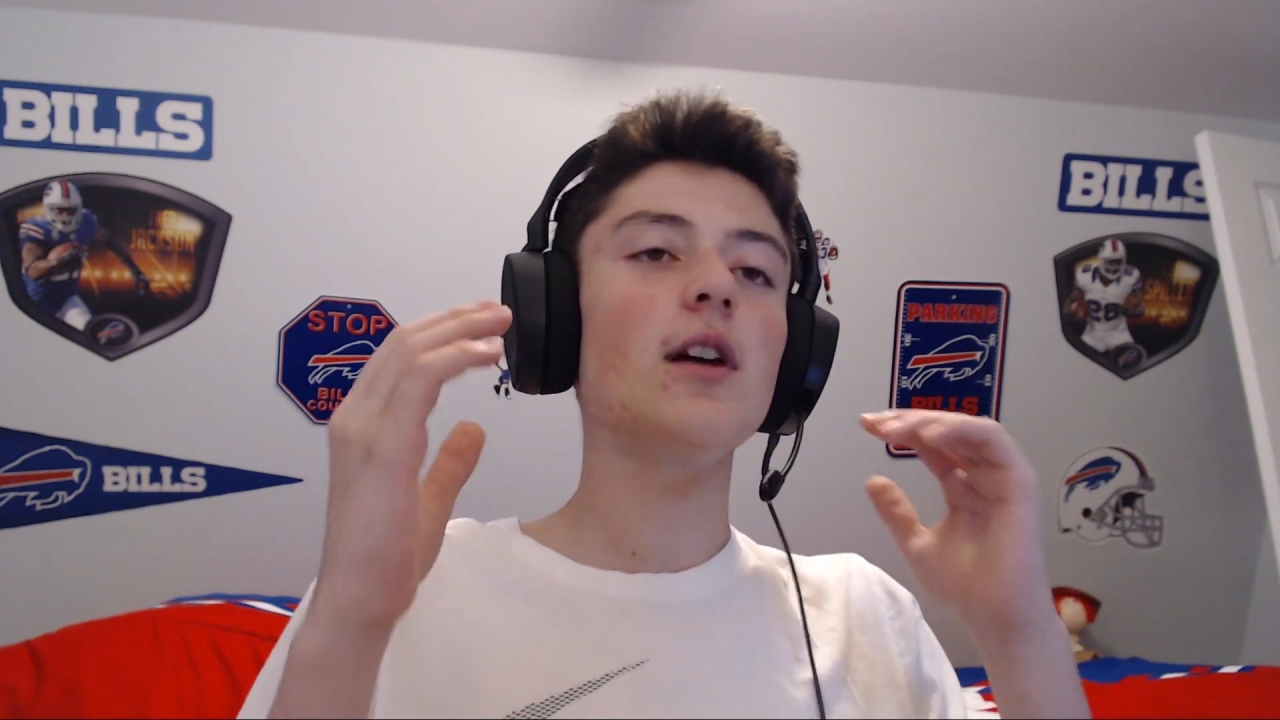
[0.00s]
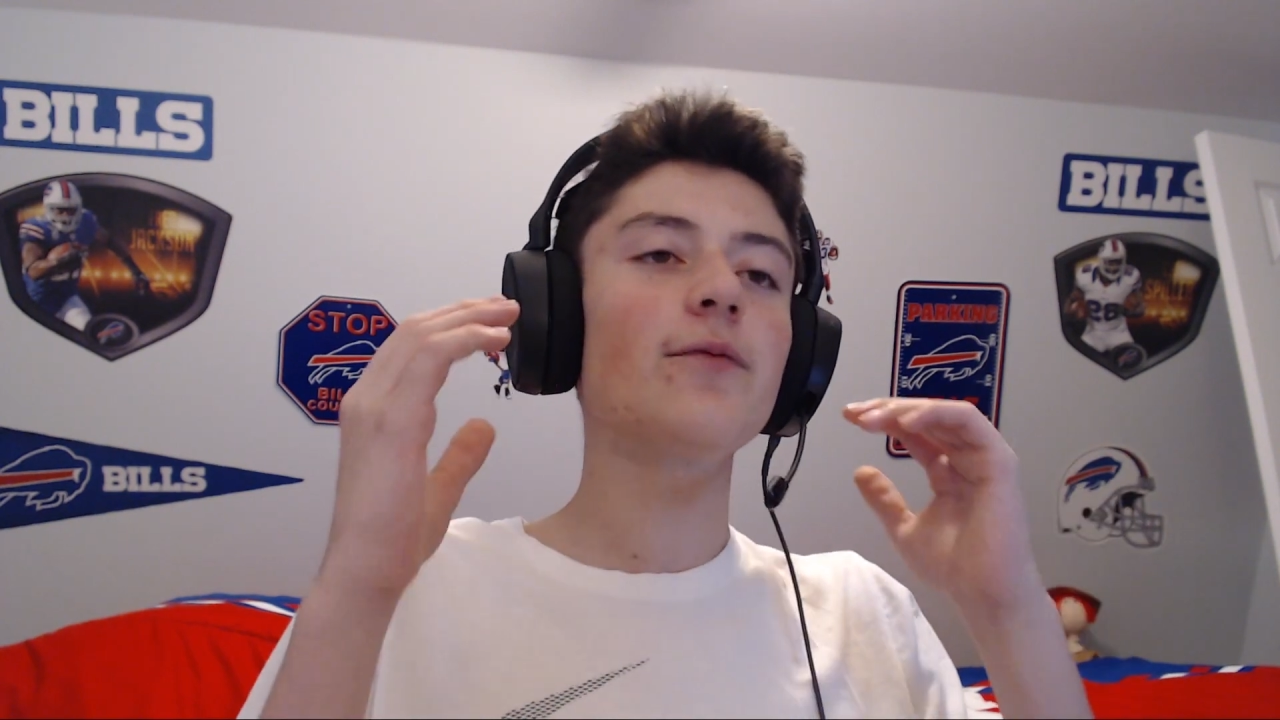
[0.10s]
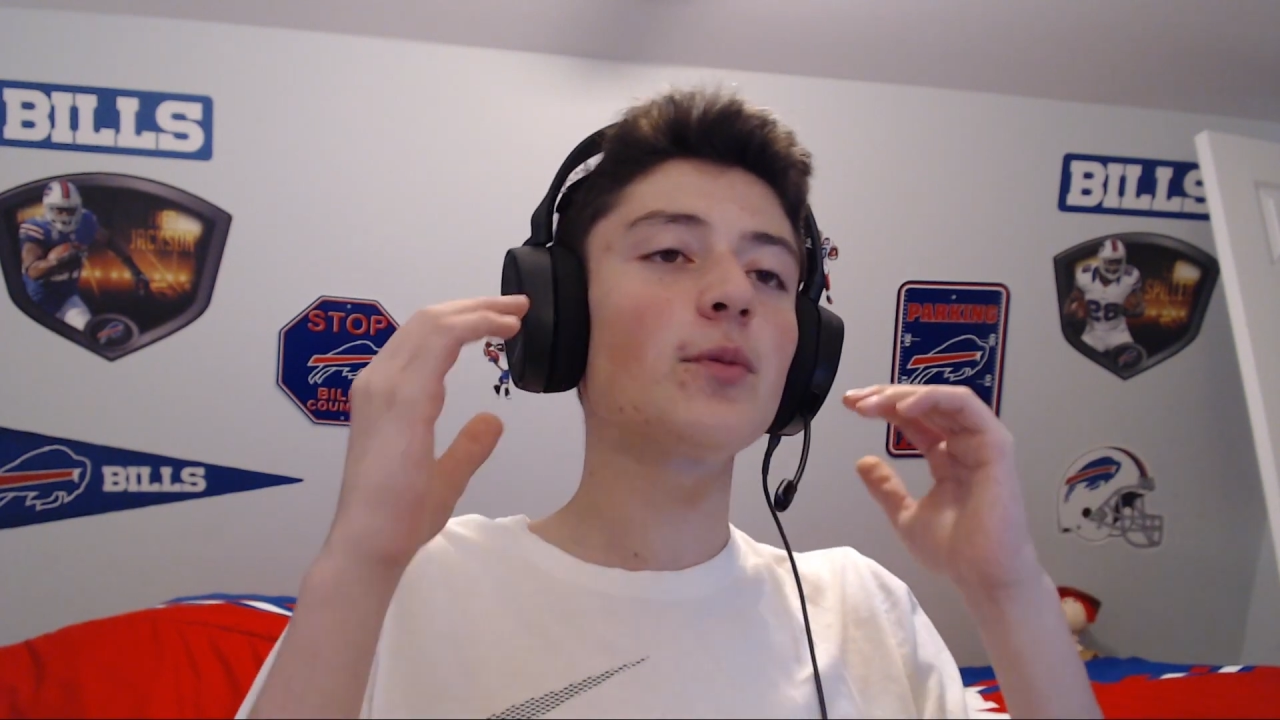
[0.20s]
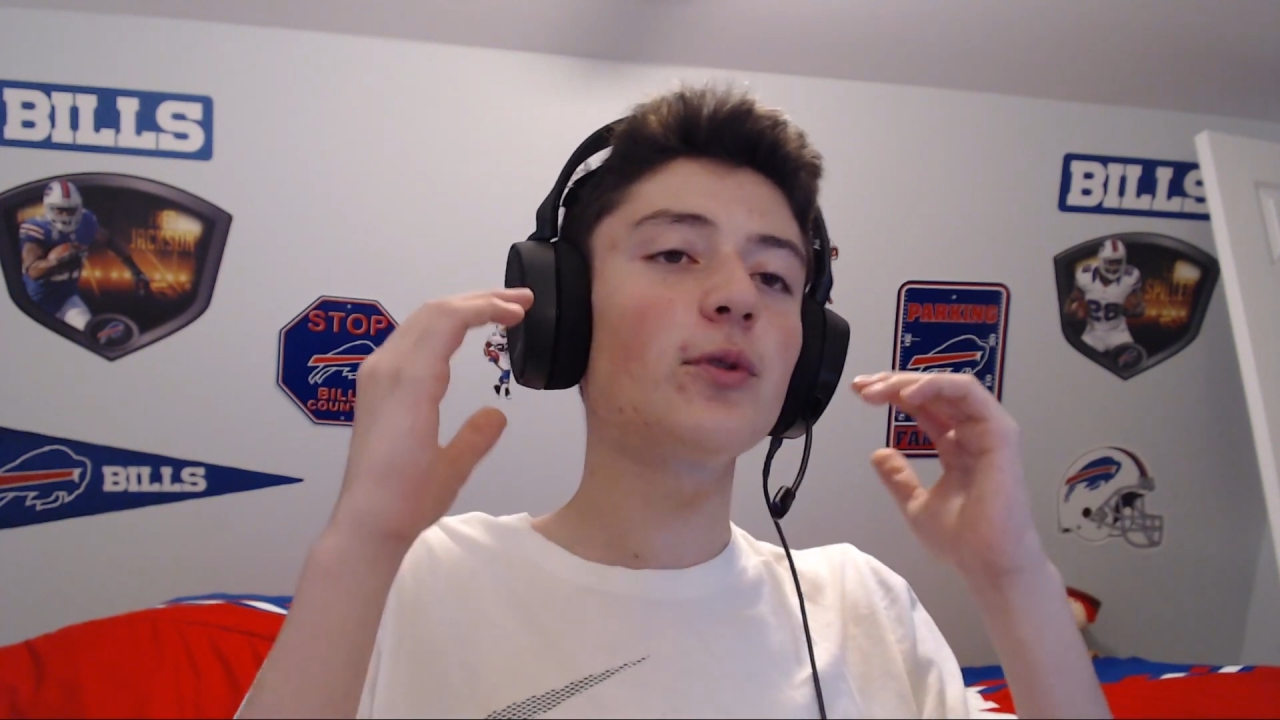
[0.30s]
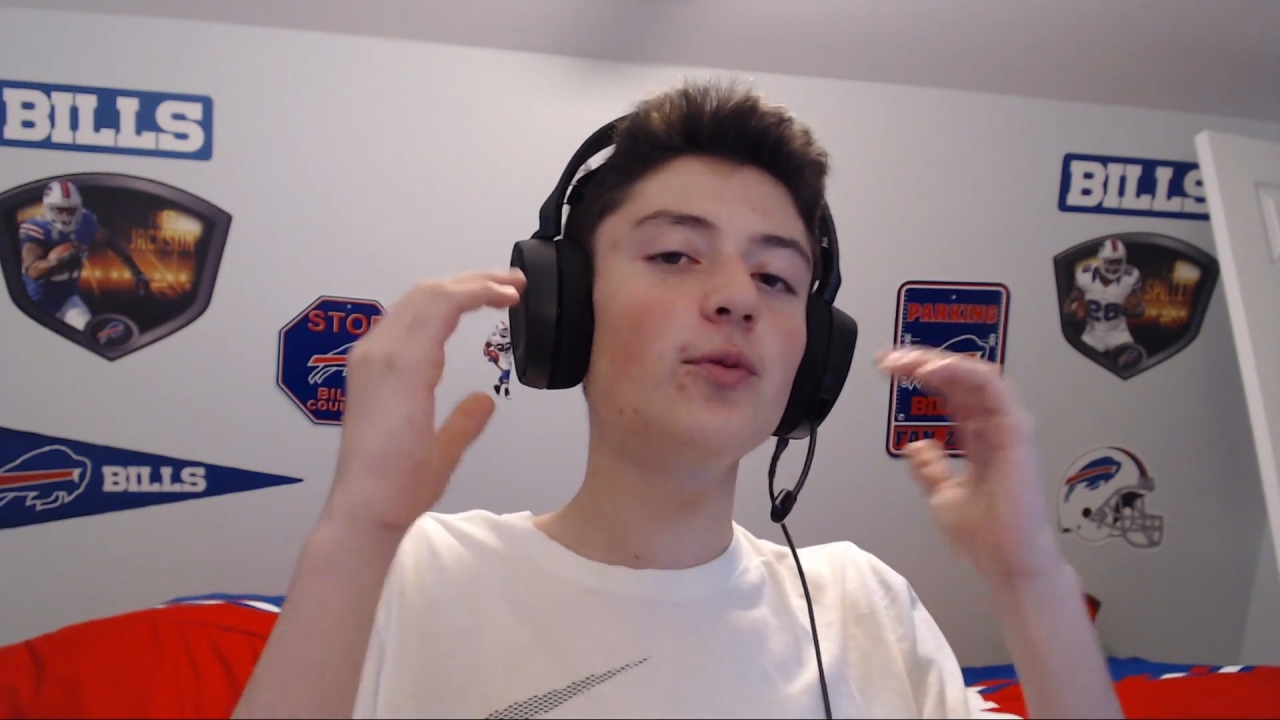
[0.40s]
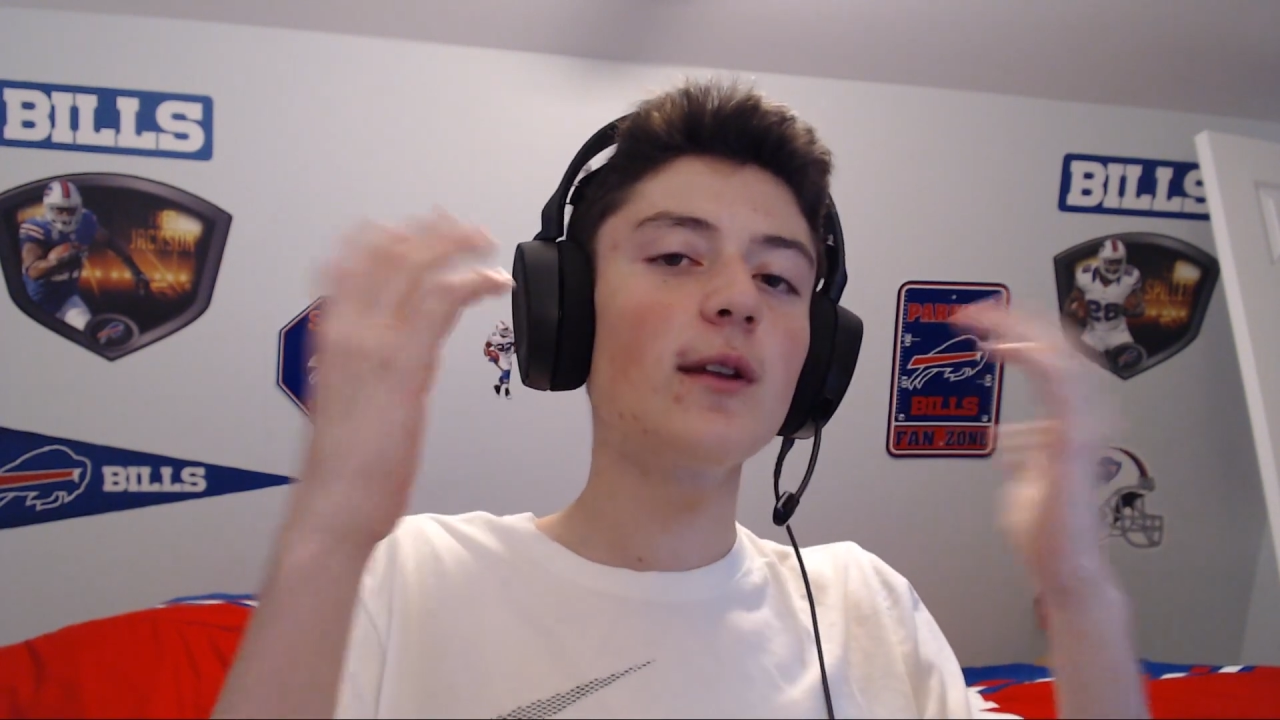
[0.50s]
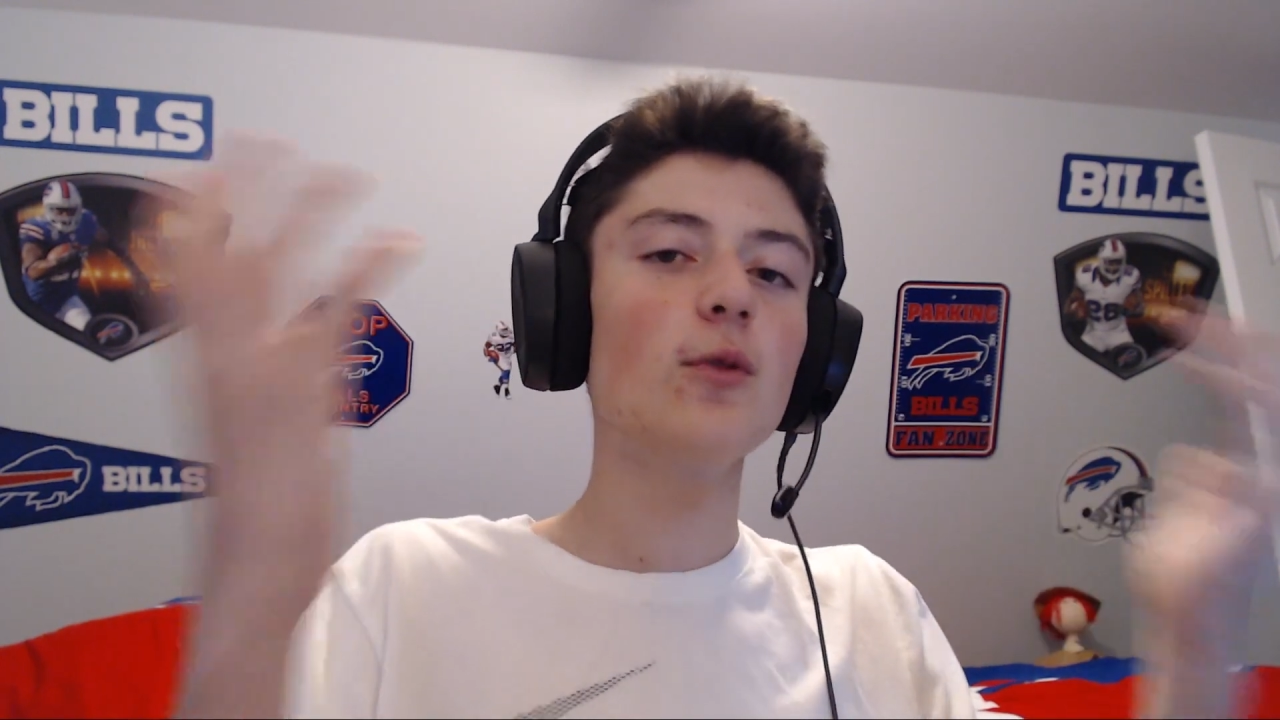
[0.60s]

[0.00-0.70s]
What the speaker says: comfortable doing